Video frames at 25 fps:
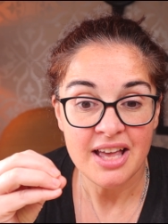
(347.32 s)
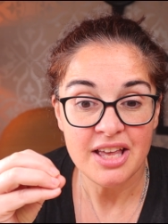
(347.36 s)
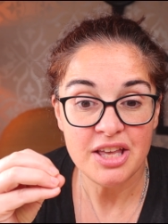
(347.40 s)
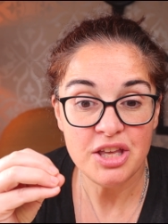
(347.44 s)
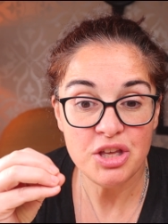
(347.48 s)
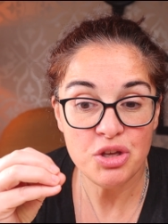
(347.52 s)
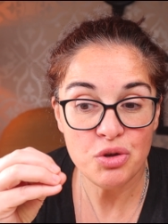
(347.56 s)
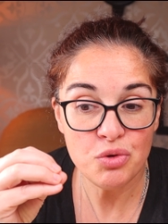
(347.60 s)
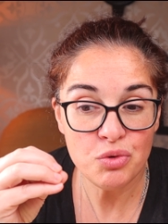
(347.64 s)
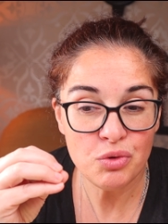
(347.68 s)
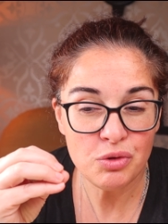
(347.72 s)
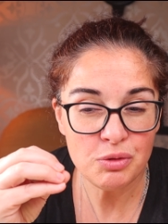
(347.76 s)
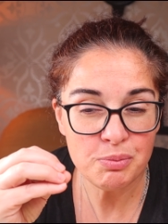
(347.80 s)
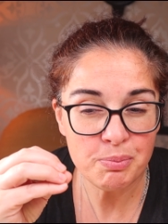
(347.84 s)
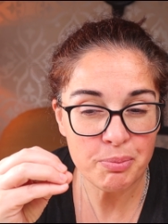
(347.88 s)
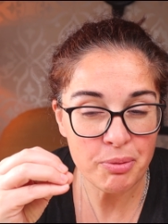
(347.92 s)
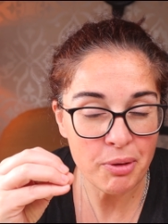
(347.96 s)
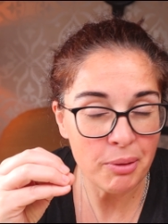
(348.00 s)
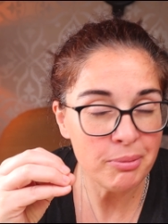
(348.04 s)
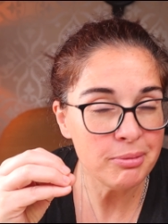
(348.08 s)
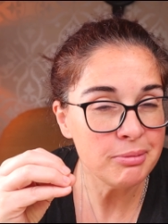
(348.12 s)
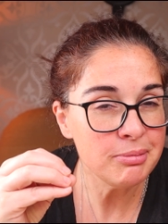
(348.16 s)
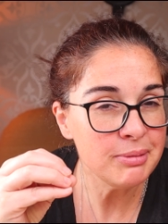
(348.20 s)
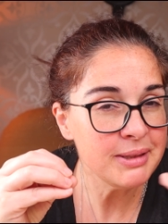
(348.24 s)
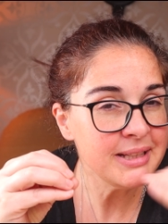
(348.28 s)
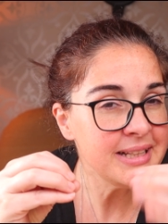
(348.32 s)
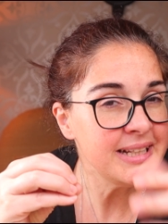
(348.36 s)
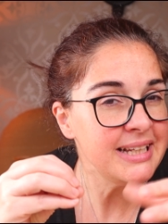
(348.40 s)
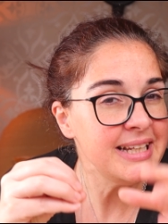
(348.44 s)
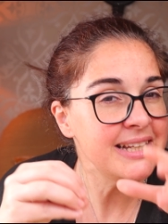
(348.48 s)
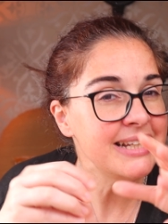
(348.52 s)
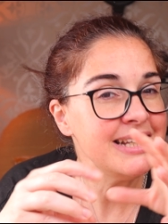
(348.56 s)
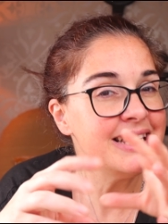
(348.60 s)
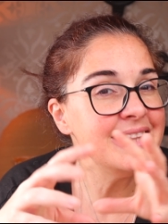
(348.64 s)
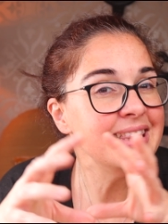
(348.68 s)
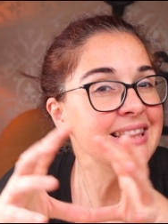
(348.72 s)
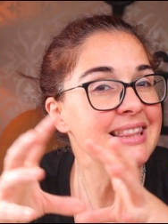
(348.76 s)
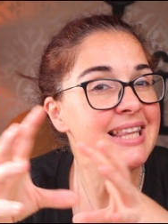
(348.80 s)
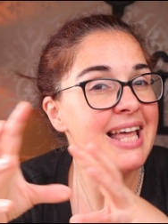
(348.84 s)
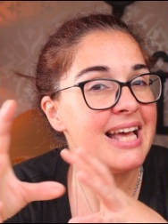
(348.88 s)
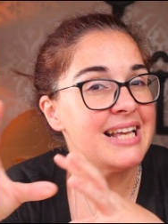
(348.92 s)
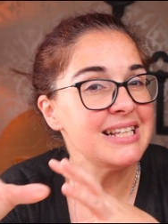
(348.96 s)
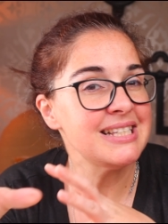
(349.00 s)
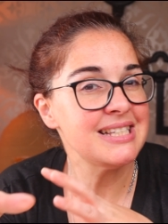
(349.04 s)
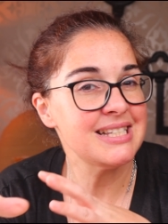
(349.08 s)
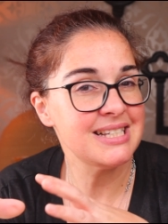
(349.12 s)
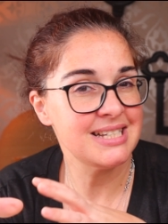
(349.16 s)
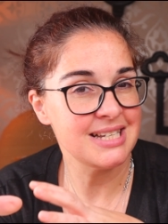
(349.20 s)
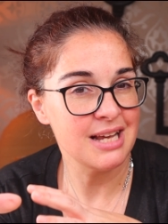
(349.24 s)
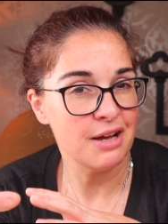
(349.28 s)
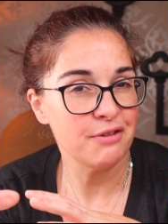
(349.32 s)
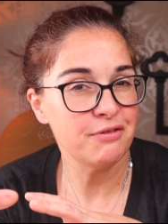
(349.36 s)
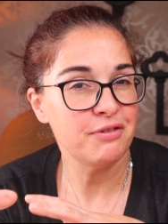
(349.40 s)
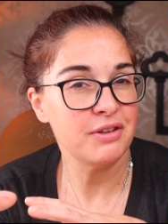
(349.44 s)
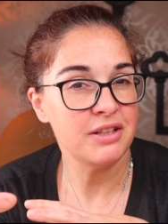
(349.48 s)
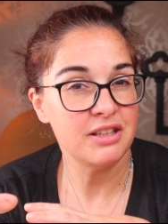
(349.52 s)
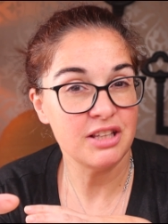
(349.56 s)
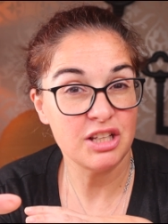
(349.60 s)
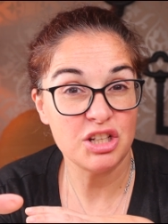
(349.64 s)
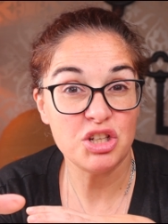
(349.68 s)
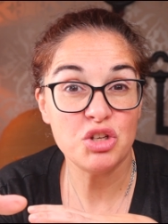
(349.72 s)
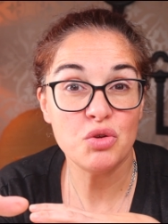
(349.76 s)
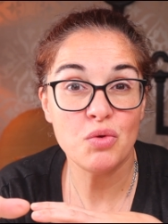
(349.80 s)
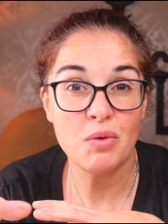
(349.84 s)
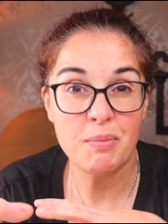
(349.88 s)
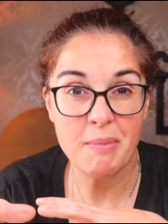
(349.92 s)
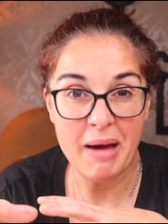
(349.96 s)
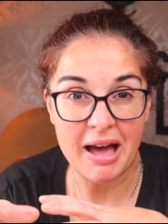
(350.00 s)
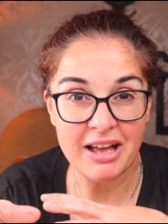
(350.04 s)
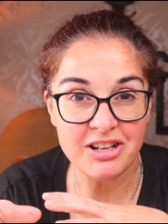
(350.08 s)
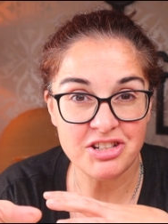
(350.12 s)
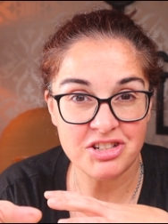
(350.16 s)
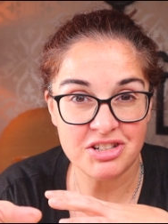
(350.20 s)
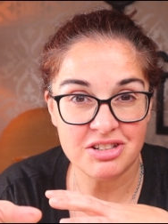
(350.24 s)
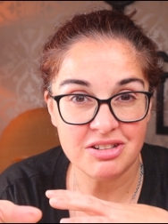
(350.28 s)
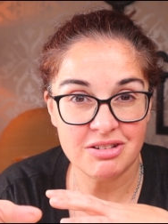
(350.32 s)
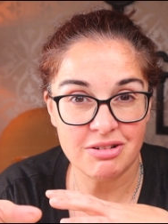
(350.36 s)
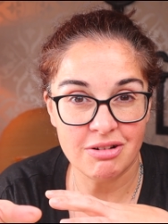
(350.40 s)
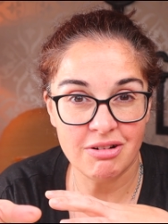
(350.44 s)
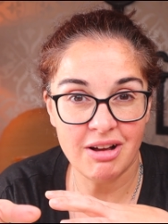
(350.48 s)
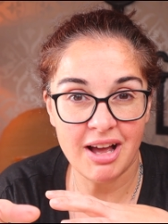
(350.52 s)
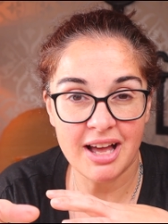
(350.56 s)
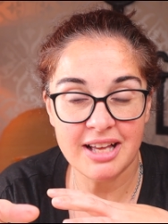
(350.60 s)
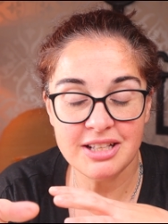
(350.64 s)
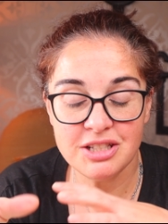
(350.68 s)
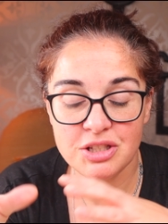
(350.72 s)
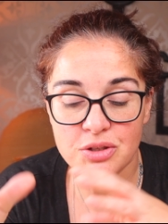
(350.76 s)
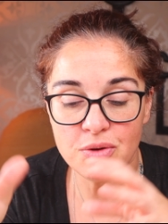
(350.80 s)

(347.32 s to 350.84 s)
you will probably need less stuffing than you imagine, okay?